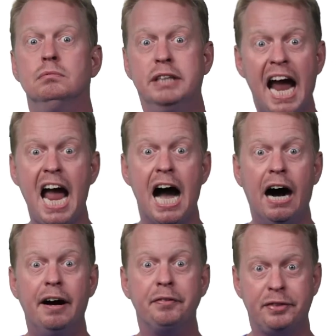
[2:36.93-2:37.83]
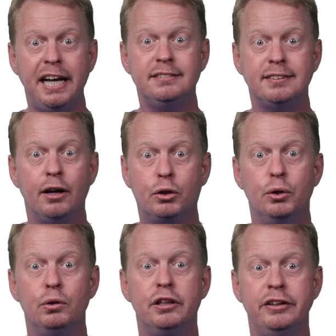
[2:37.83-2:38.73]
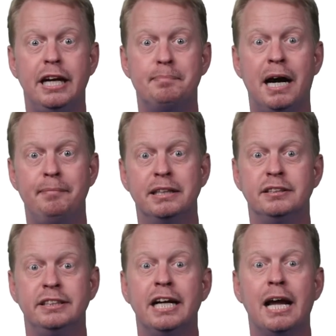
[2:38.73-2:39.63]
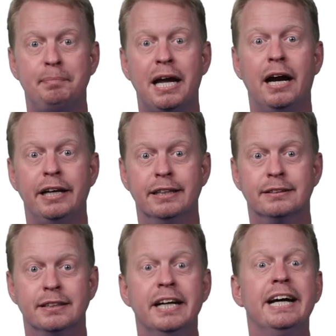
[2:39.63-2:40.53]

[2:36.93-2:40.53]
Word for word: Yeah, that's how cool the Nearby Messaging A P I is.